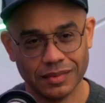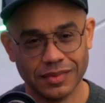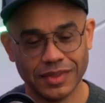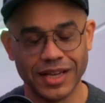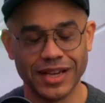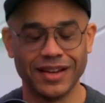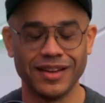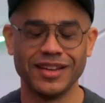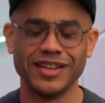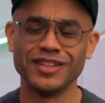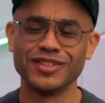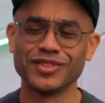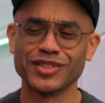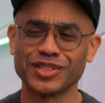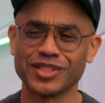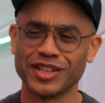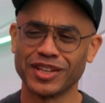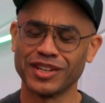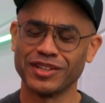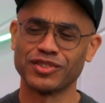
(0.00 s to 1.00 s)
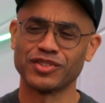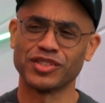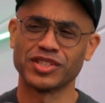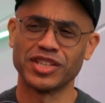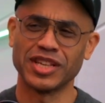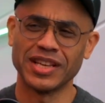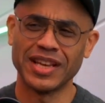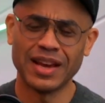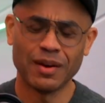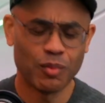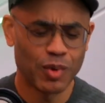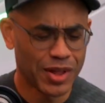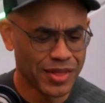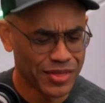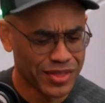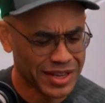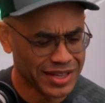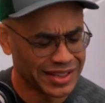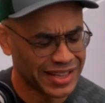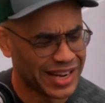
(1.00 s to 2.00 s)
Yeah, interesting. Yeah, one
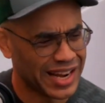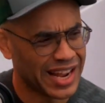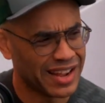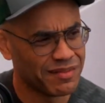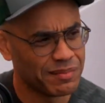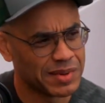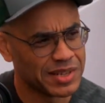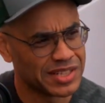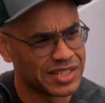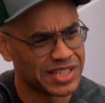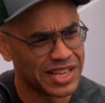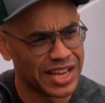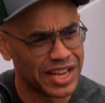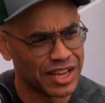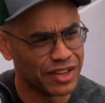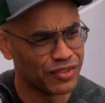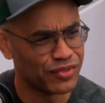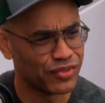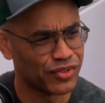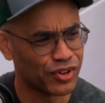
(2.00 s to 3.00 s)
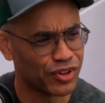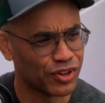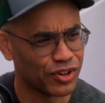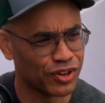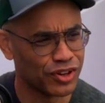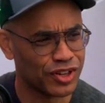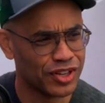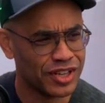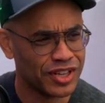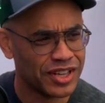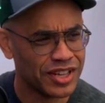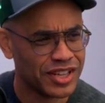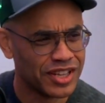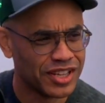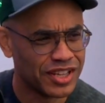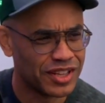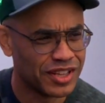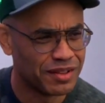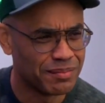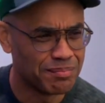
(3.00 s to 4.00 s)
thing that I've been saying for
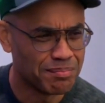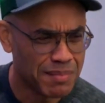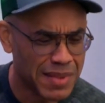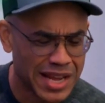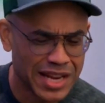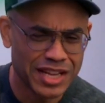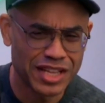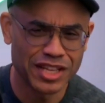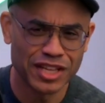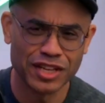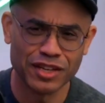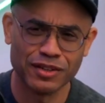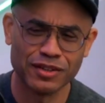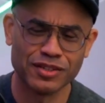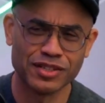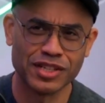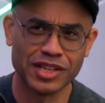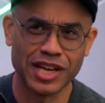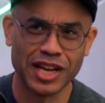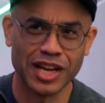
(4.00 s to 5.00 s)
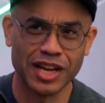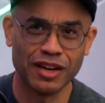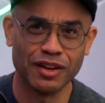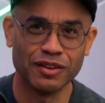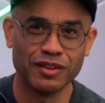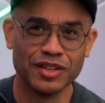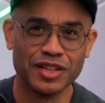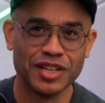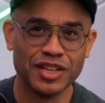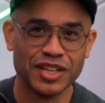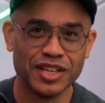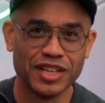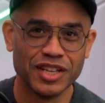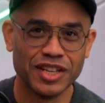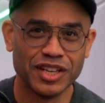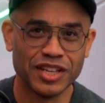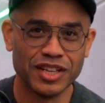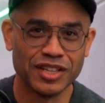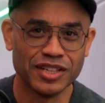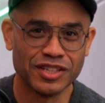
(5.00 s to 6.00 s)
many years now
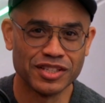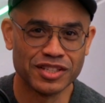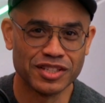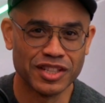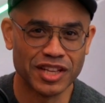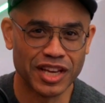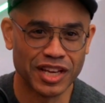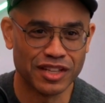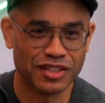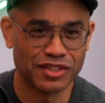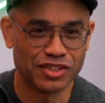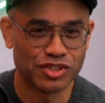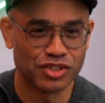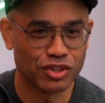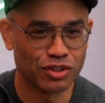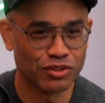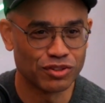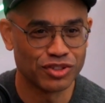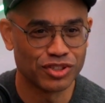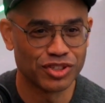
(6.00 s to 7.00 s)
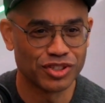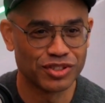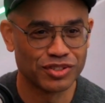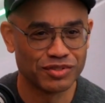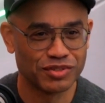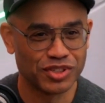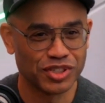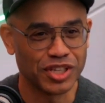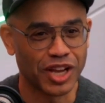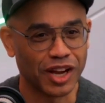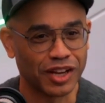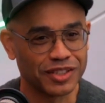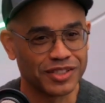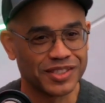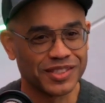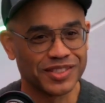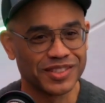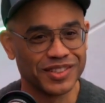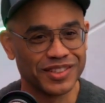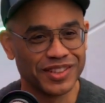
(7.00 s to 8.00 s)
is that search
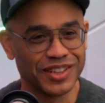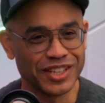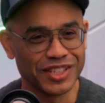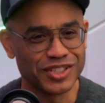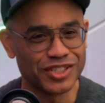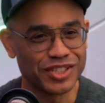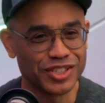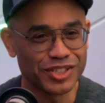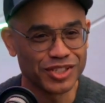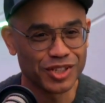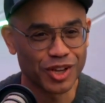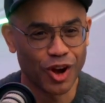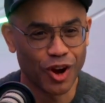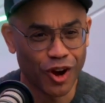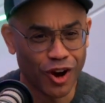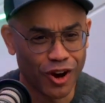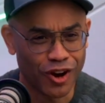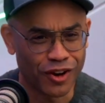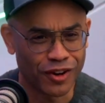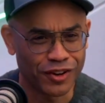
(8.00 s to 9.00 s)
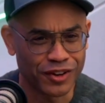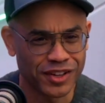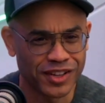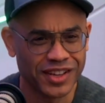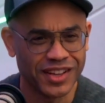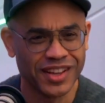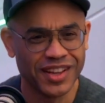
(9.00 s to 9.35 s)
sucks. It's just hard.